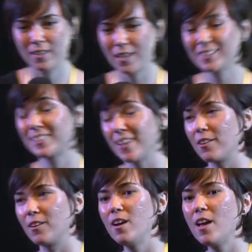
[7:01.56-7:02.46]
us
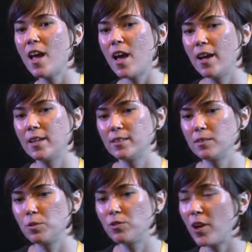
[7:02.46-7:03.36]
together,
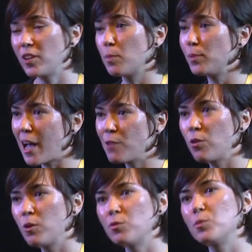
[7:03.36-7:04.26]
and we've created a
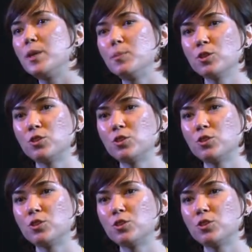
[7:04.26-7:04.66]
platform for people